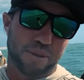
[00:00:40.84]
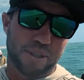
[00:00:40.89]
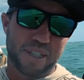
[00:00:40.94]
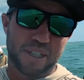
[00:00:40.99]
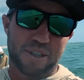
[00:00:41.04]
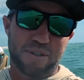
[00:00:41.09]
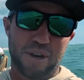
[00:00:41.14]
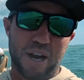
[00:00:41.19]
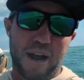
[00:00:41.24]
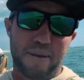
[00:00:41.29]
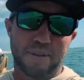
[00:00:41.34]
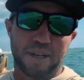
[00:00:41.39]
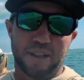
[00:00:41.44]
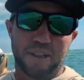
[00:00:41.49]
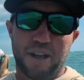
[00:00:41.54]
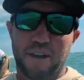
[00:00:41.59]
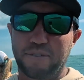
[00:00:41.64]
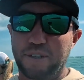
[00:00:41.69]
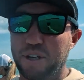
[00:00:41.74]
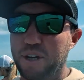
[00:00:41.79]
with these crabs, I'd
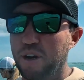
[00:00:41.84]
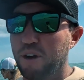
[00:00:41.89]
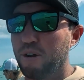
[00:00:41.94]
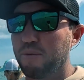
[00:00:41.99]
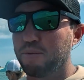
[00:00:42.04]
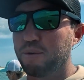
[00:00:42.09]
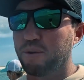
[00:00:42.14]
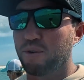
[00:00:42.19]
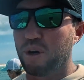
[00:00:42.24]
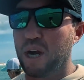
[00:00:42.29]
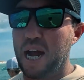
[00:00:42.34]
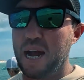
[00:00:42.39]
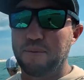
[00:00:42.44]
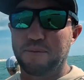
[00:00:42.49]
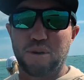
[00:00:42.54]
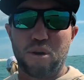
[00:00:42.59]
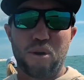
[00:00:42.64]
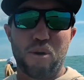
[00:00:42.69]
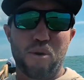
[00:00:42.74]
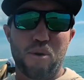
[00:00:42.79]
love to know, blue
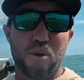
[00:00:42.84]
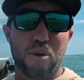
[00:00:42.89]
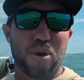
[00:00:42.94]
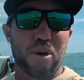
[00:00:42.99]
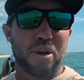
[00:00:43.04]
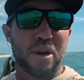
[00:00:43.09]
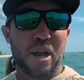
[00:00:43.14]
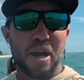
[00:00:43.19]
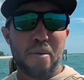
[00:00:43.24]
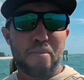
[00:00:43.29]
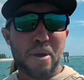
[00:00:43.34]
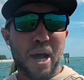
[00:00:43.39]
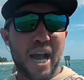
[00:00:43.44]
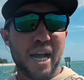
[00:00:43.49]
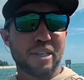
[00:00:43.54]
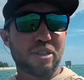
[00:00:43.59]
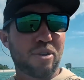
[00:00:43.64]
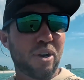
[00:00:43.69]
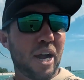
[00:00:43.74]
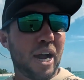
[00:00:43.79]
crabs or
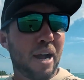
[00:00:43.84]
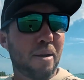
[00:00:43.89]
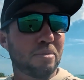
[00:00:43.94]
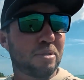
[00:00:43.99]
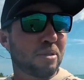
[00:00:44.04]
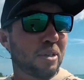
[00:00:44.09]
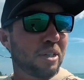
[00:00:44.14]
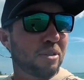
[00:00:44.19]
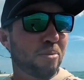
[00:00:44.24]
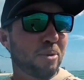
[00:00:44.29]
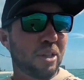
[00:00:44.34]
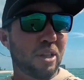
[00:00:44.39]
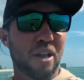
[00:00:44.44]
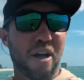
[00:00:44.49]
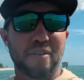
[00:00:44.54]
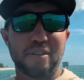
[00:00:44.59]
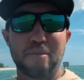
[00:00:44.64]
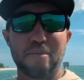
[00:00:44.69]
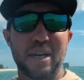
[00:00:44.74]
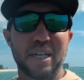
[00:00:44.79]
past crabs, because we'd
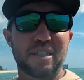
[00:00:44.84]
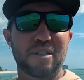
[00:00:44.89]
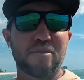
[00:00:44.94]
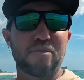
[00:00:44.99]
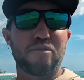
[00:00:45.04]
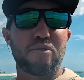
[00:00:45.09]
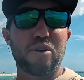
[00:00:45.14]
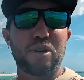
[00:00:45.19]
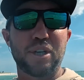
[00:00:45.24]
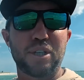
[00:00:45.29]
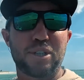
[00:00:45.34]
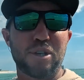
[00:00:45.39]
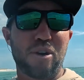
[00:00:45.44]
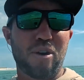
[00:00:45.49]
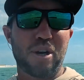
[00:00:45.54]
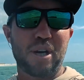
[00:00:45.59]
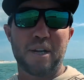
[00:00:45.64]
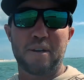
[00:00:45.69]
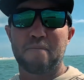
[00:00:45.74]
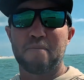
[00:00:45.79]
love to make some footage
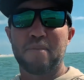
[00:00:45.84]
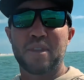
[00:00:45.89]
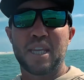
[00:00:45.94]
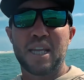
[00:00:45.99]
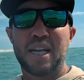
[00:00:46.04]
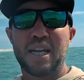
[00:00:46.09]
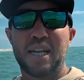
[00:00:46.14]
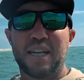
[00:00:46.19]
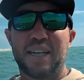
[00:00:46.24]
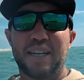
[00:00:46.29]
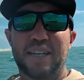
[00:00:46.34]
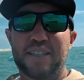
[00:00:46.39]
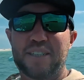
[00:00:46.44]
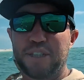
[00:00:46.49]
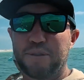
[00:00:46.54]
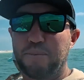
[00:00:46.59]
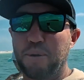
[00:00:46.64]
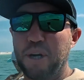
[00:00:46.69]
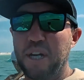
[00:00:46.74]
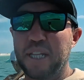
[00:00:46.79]
on it.
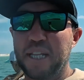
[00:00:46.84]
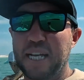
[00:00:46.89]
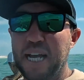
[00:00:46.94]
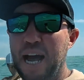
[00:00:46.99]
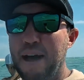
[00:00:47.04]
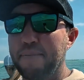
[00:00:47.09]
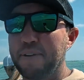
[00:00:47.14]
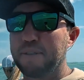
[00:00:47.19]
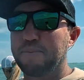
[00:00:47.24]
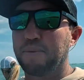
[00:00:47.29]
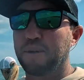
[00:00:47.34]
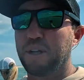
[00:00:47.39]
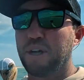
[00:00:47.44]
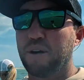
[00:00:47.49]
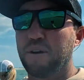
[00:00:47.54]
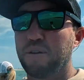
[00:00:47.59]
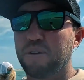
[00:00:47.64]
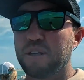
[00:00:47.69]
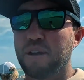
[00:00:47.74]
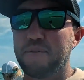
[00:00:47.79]
Just put it in the comments
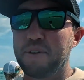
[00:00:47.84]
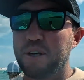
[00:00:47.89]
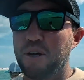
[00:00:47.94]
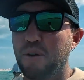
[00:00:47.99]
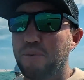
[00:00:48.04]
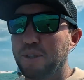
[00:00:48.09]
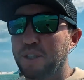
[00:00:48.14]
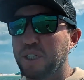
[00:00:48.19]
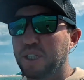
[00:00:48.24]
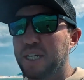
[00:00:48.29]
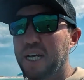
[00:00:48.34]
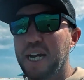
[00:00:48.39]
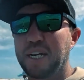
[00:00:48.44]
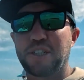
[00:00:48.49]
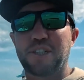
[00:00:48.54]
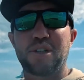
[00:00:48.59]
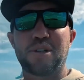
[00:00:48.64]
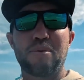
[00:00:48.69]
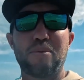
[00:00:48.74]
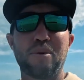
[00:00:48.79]
below. Let me know what you
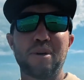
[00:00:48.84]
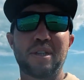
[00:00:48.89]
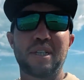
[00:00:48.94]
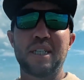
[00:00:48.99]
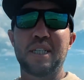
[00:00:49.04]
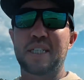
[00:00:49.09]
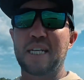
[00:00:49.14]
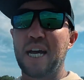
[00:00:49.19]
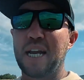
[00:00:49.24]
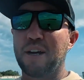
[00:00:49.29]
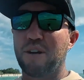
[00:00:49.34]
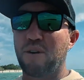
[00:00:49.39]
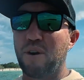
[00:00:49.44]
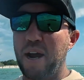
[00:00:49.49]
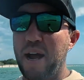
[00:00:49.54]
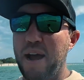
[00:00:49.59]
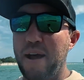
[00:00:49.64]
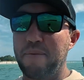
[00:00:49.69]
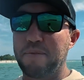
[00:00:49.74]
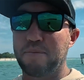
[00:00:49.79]
catch with these kind of
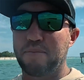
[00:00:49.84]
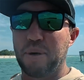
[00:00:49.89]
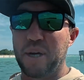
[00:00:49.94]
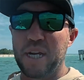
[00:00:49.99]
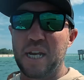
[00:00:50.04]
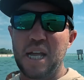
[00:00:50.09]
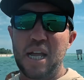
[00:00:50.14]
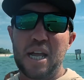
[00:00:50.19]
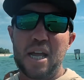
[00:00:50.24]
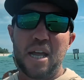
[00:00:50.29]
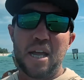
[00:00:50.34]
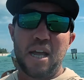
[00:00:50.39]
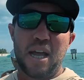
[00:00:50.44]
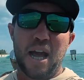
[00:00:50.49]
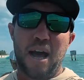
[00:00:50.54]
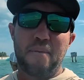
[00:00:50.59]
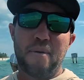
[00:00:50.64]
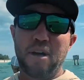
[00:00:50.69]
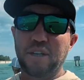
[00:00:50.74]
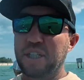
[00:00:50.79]
crabs. But
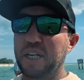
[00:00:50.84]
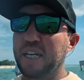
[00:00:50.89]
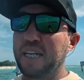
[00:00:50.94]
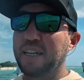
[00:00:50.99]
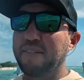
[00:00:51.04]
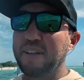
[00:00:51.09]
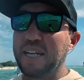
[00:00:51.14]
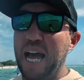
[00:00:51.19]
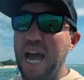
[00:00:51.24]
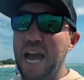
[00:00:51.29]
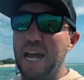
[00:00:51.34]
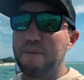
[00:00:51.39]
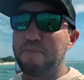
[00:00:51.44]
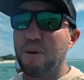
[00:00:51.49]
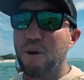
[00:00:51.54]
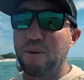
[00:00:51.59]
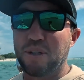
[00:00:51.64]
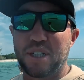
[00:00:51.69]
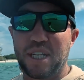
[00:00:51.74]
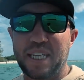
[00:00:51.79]
I'm also going to give you an added
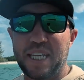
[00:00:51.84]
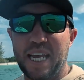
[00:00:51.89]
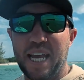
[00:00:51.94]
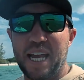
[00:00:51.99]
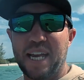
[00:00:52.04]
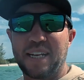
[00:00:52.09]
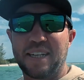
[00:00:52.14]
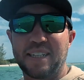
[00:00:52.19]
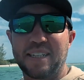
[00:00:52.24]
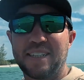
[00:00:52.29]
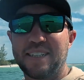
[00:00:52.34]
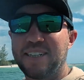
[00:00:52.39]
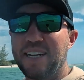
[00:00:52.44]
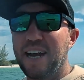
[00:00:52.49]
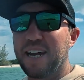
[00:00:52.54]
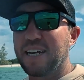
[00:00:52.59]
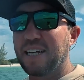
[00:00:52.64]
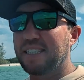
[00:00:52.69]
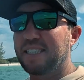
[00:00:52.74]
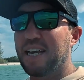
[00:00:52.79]
bonus at the end.
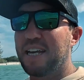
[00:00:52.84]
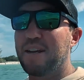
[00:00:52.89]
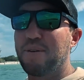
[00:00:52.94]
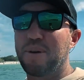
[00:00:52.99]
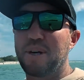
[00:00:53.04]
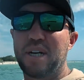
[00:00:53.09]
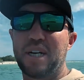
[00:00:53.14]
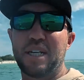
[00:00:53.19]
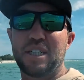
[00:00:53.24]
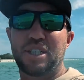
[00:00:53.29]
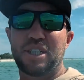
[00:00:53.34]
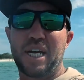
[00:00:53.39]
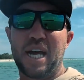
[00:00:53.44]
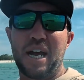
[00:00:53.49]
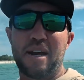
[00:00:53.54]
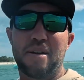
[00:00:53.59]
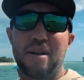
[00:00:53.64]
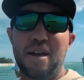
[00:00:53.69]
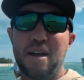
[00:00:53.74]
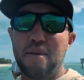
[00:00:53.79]
Not going to tell you what it is
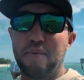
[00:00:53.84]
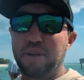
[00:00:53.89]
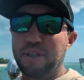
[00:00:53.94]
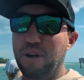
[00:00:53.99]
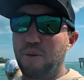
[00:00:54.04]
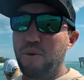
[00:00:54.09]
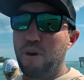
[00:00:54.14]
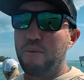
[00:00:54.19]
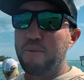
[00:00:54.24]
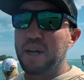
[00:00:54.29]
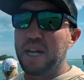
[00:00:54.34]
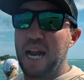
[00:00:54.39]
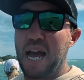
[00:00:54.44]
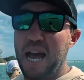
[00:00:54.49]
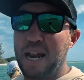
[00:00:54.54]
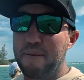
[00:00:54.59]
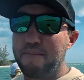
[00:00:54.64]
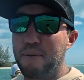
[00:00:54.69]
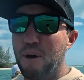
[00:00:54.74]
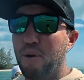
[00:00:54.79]
yet. There will be an
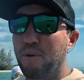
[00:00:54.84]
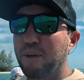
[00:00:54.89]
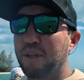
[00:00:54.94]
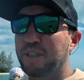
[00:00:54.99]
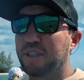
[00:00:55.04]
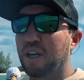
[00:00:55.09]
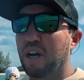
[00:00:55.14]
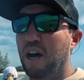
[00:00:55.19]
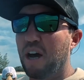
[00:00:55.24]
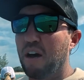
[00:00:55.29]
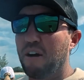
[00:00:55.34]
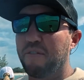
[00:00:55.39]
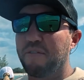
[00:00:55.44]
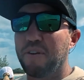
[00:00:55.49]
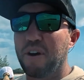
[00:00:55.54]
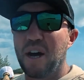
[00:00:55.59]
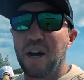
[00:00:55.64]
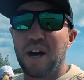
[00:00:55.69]
added bonus of